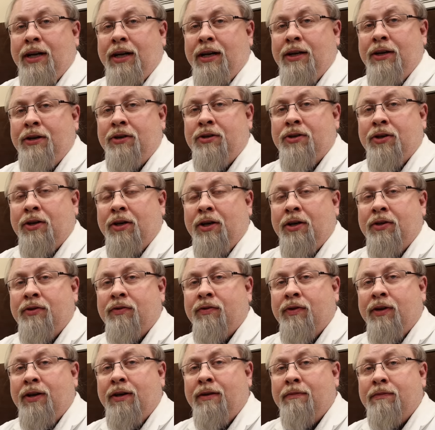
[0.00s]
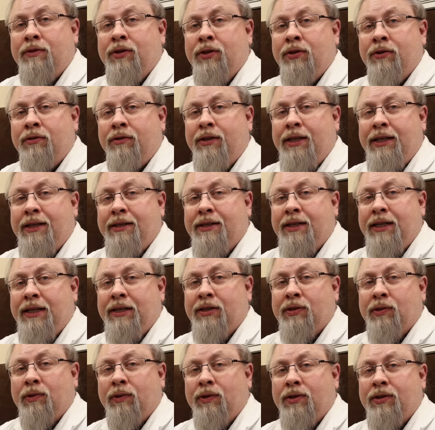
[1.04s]
Can you charge from two DC
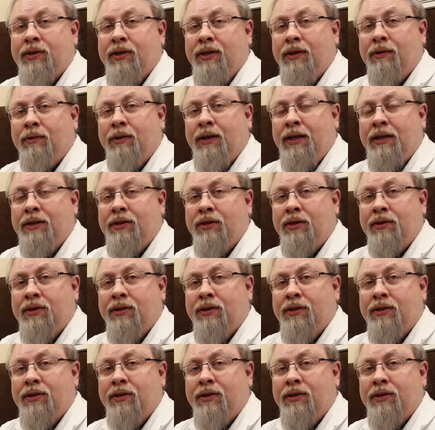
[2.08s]
sources at once